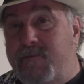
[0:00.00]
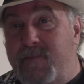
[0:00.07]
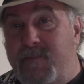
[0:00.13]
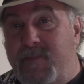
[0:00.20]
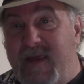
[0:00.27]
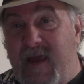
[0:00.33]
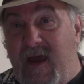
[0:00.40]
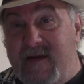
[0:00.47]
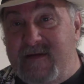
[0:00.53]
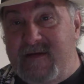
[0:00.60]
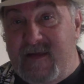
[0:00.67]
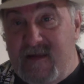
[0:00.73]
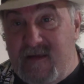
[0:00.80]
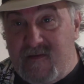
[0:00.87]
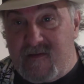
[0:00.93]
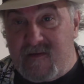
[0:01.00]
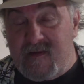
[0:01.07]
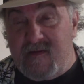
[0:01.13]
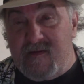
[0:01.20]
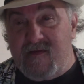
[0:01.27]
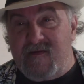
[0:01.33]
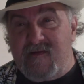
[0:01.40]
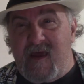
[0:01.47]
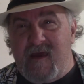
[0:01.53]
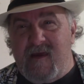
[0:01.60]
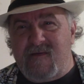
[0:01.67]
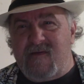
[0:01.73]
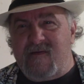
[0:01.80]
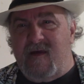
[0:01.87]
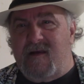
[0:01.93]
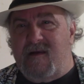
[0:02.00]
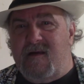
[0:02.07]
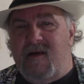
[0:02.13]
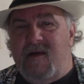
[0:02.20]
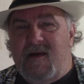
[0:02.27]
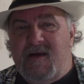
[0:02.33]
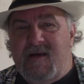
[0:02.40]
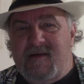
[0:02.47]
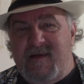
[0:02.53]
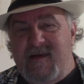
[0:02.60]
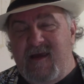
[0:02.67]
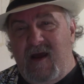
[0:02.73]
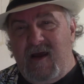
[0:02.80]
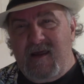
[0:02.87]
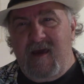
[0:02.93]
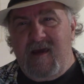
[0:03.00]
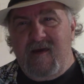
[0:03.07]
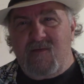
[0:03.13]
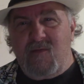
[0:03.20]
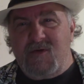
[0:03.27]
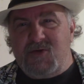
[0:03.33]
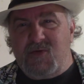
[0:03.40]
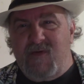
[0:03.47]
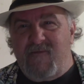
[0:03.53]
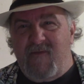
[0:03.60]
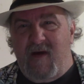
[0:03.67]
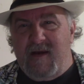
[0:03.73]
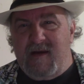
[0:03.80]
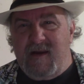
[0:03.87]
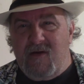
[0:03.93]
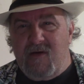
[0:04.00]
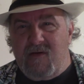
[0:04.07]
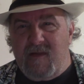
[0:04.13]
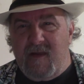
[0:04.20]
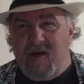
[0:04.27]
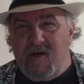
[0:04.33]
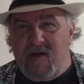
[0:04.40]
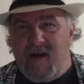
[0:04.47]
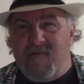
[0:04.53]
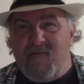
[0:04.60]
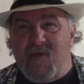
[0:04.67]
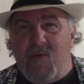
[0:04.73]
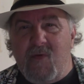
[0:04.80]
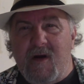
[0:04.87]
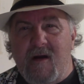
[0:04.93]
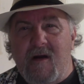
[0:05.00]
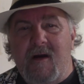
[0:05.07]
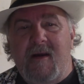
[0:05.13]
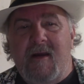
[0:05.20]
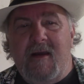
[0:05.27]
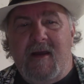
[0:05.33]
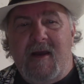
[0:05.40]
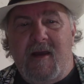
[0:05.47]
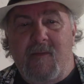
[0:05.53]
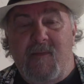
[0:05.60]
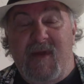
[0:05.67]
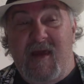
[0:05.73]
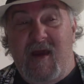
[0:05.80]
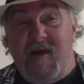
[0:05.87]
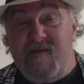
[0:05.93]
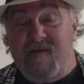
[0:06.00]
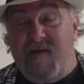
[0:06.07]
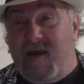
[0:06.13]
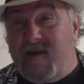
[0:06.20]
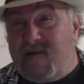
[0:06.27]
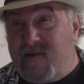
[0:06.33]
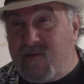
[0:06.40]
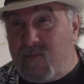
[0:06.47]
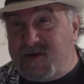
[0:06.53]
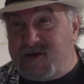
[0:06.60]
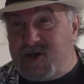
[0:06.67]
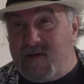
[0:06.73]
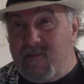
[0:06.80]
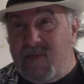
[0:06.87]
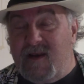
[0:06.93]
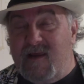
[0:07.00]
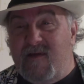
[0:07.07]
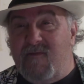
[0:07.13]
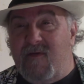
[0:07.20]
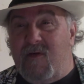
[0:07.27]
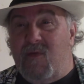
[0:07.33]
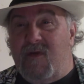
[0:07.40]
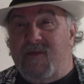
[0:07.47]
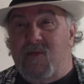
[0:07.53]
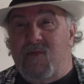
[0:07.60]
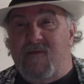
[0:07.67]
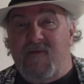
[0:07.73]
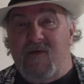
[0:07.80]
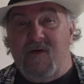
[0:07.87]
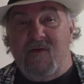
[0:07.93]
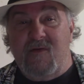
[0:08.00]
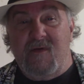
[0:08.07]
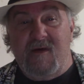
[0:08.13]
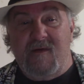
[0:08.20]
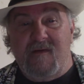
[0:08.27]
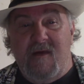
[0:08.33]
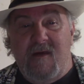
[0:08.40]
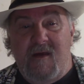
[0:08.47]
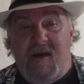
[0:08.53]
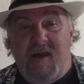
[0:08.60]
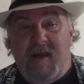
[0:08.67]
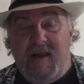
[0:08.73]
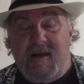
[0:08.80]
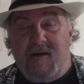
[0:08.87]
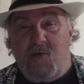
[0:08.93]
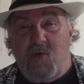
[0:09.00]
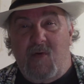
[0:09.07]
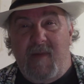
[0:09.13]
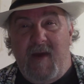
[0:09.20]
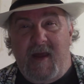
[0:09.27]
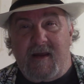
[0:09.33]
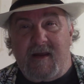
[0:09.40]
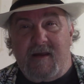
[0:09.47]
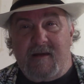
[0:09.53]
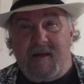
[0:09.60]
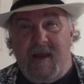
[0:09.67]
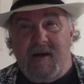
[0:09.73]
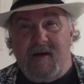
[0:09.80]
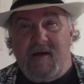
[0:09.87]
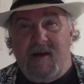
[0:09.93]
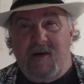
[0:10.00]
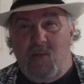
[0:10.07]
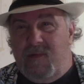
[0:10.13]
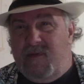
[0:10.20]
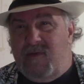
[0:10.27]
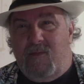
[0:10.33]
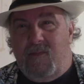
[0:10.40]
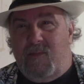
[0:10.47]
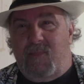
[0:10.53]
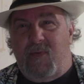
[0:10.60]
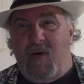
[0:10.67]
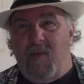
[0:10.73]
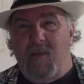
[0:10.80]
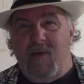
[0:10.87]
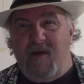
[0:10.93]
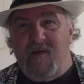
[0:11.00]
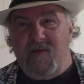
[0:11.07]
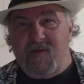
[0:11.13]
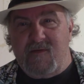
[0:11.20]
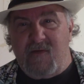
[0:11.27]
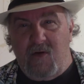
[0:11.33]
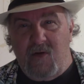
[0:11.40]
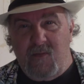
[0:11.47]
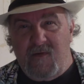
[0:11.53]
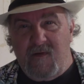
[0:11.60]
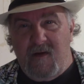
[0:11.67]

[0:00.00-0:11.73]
BIDs in the States and DIAs, which we find here, there, and everywhere, BIZs, which I believe are what they're referred to as in Quebec, and when there are probably other terms